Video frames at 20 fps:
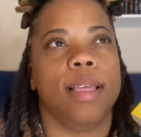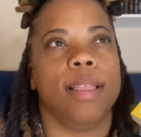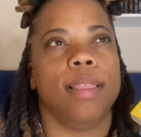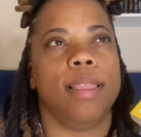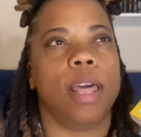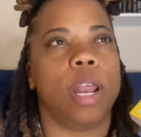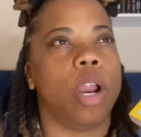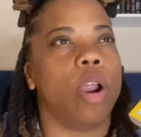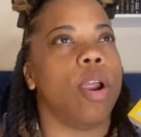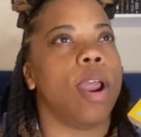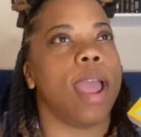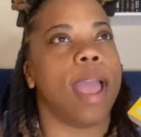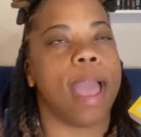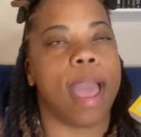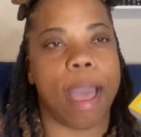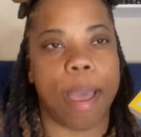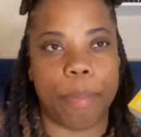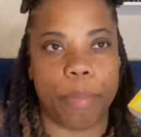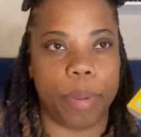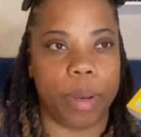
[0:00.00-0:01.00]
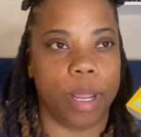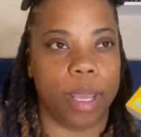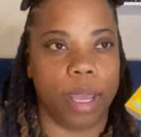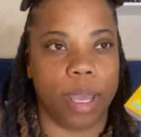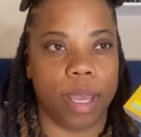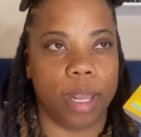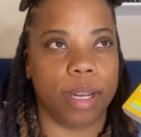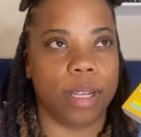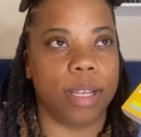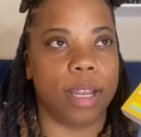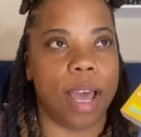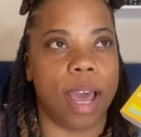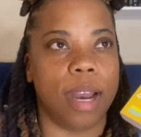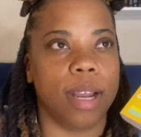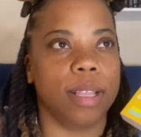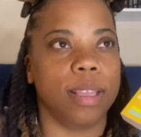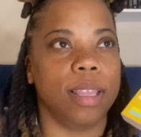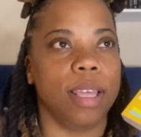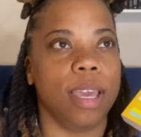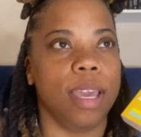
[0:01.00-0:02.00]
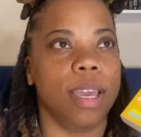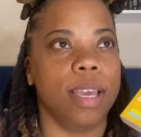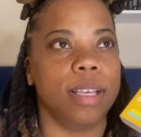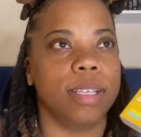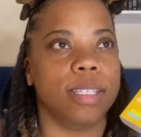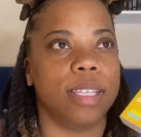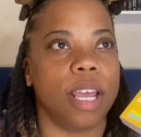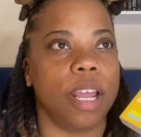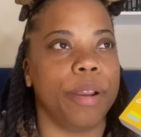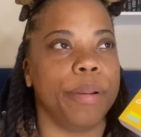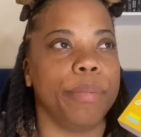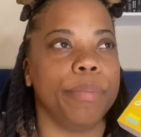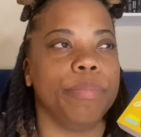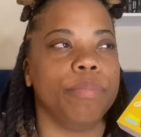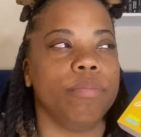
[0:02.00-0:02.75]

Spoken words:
that are happening, and a lot of things that,